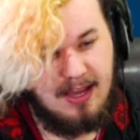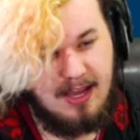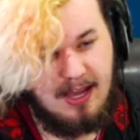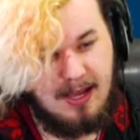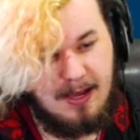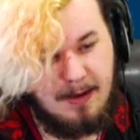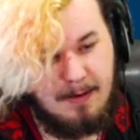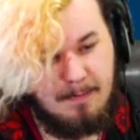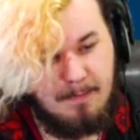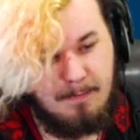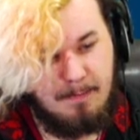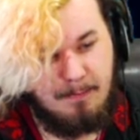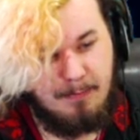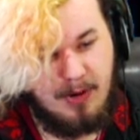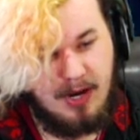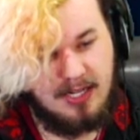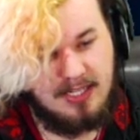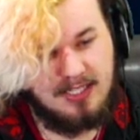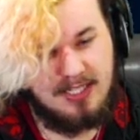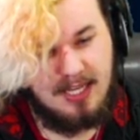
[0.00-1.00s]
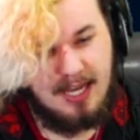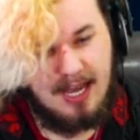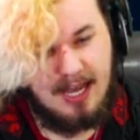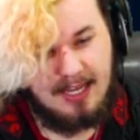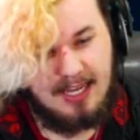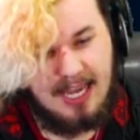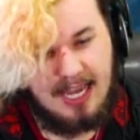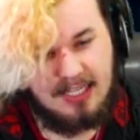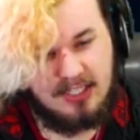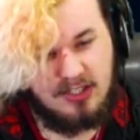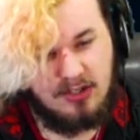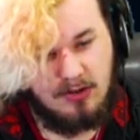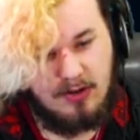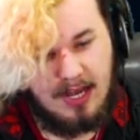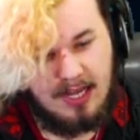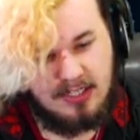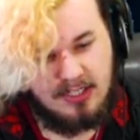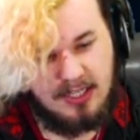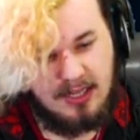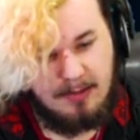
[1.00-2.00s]
Um, but uh, yeah, so
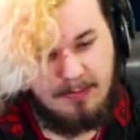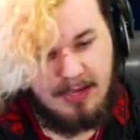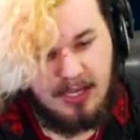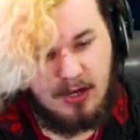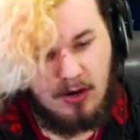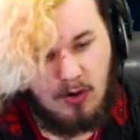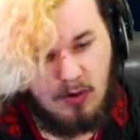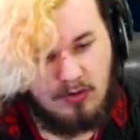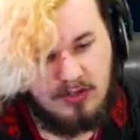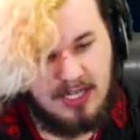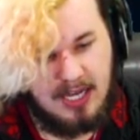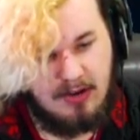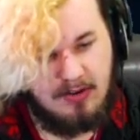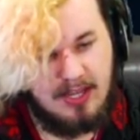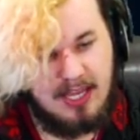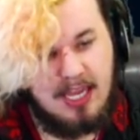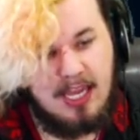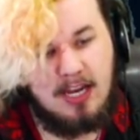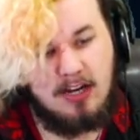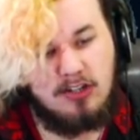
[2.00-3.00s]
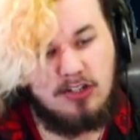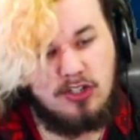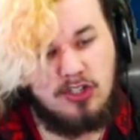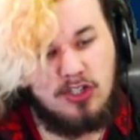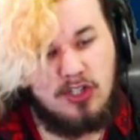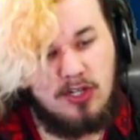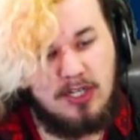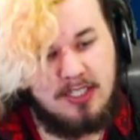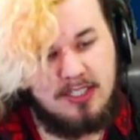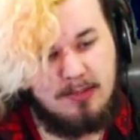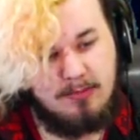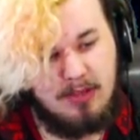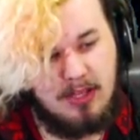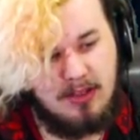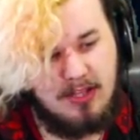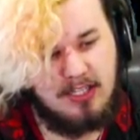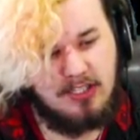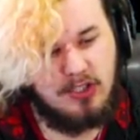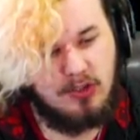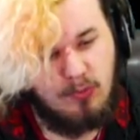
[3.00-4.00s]
actually, let me go down here to show you something.
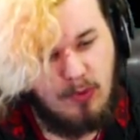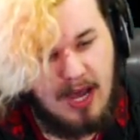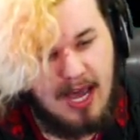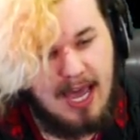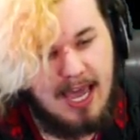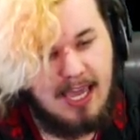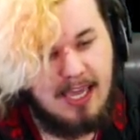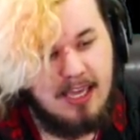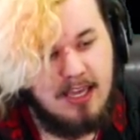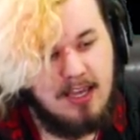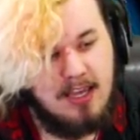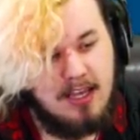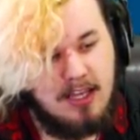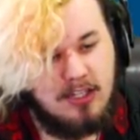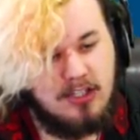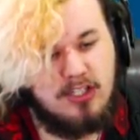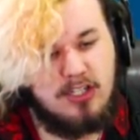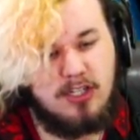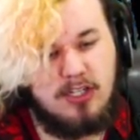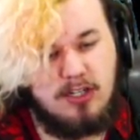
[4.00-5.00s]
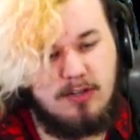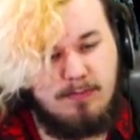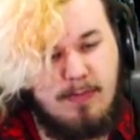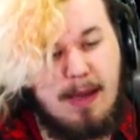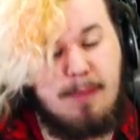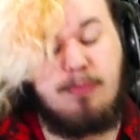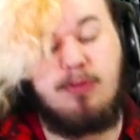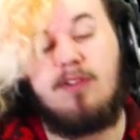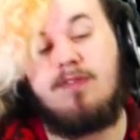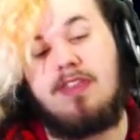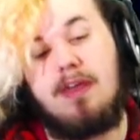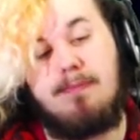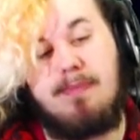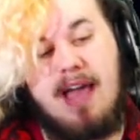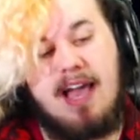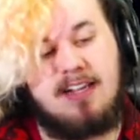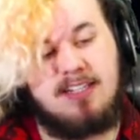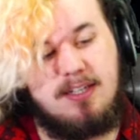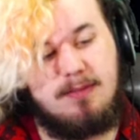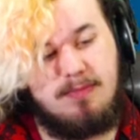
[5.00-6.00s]
This is why to my proof that
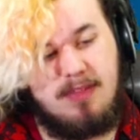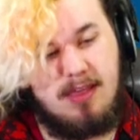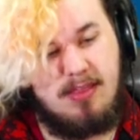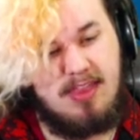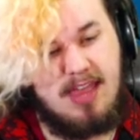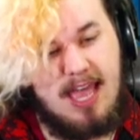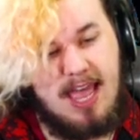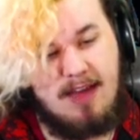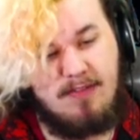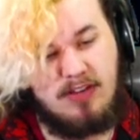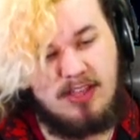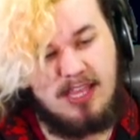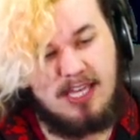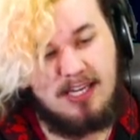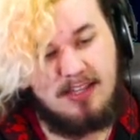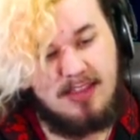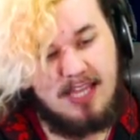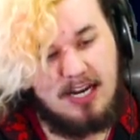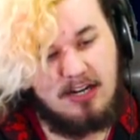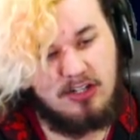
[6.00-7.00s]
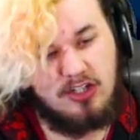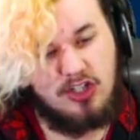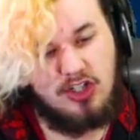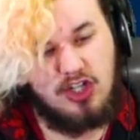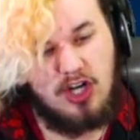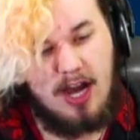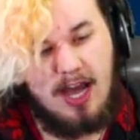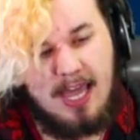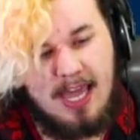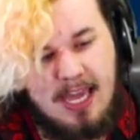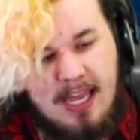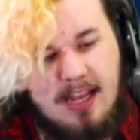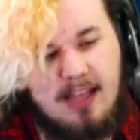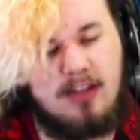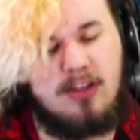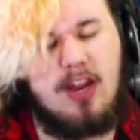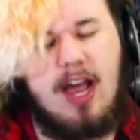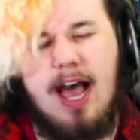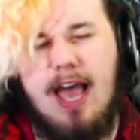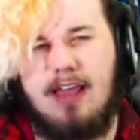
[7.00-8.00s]
backs up that that everything in there is giant.
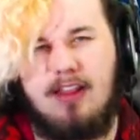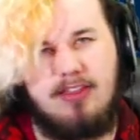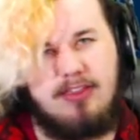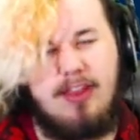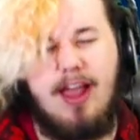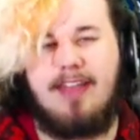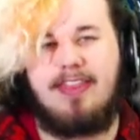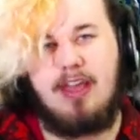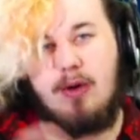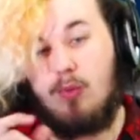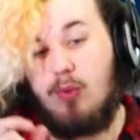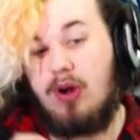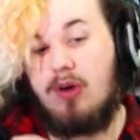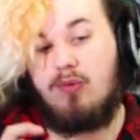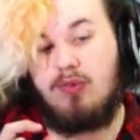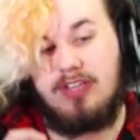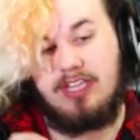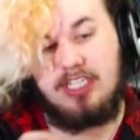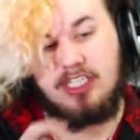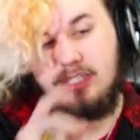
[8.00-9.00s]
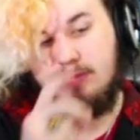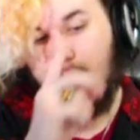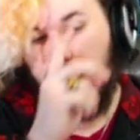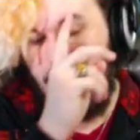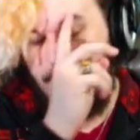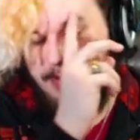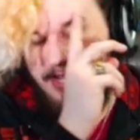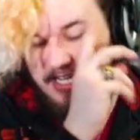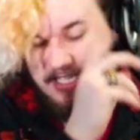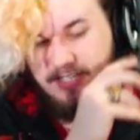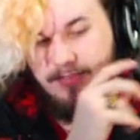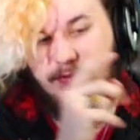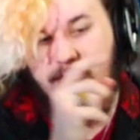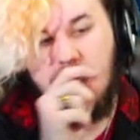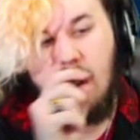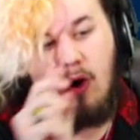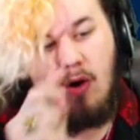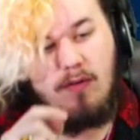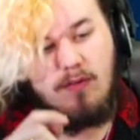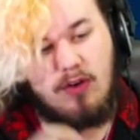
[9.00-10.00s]
Not not that we're really small, because if we
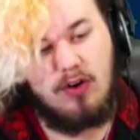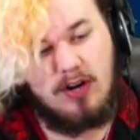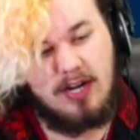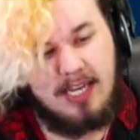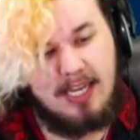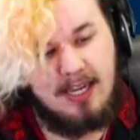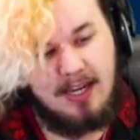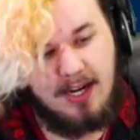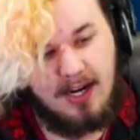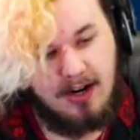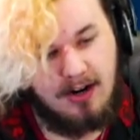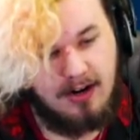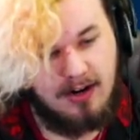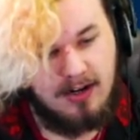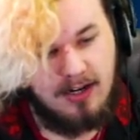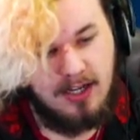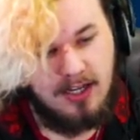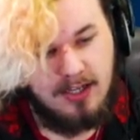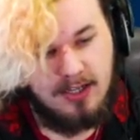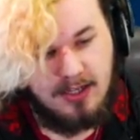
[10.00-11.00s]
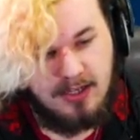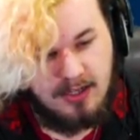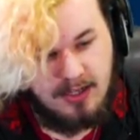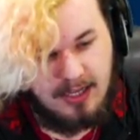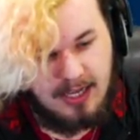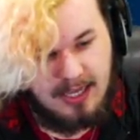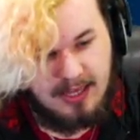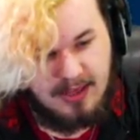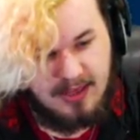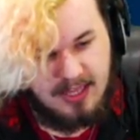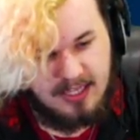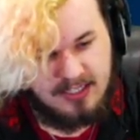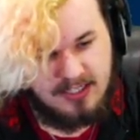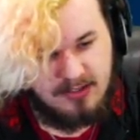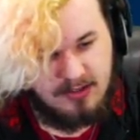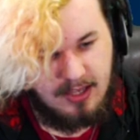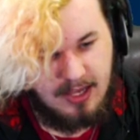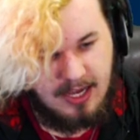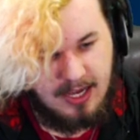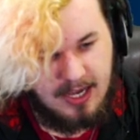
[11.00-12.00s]
go over here in
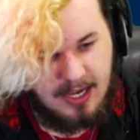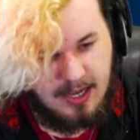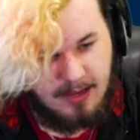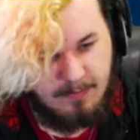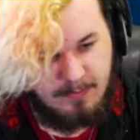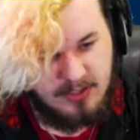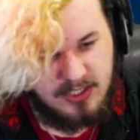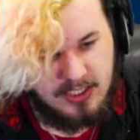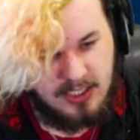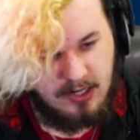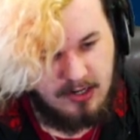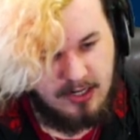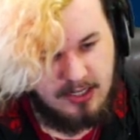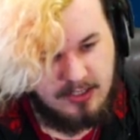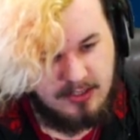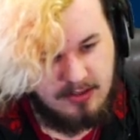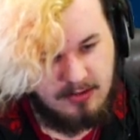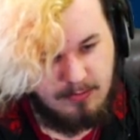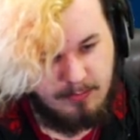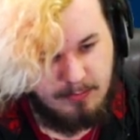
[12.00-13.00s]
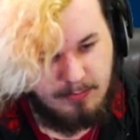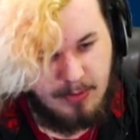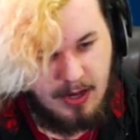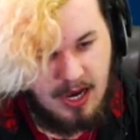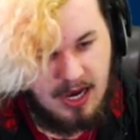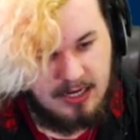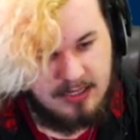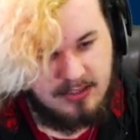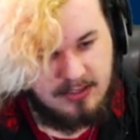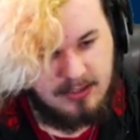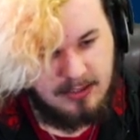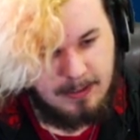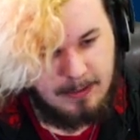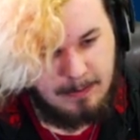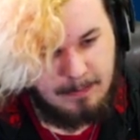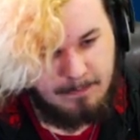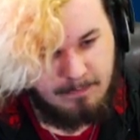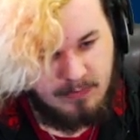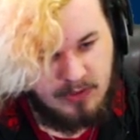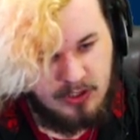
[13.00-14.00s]
this uh, mysterious box,
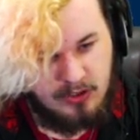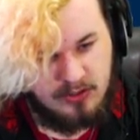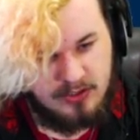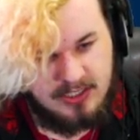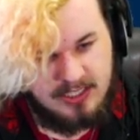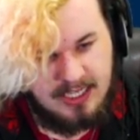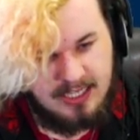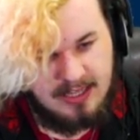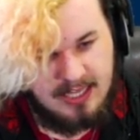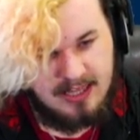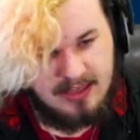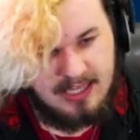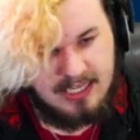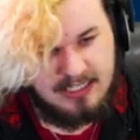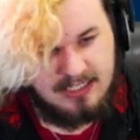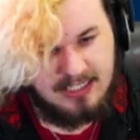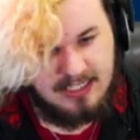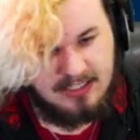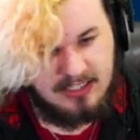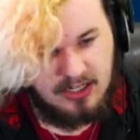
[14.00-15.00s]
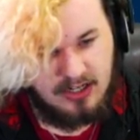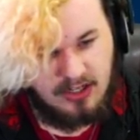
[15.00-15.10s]
you'll see that this is a